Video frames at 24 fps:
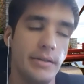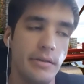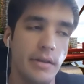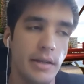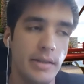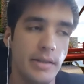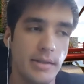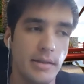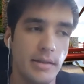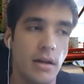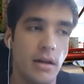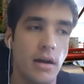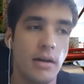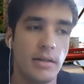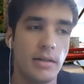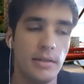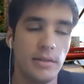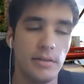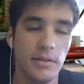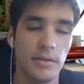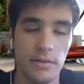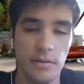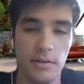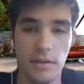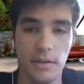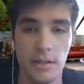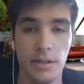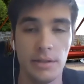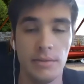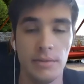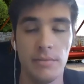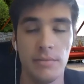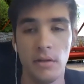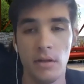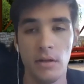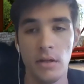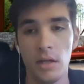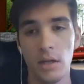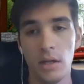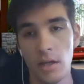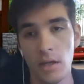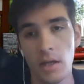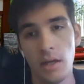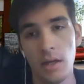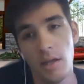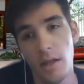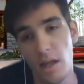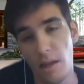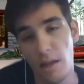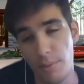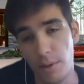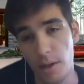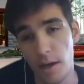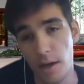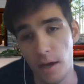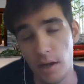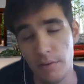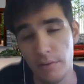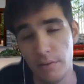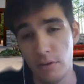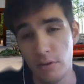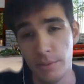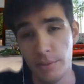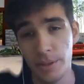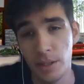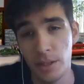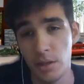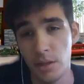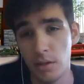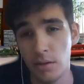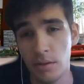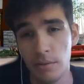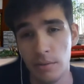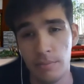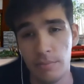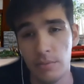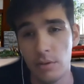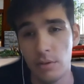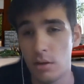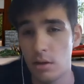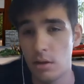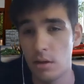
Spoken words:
it's locked into the API of kubeadm.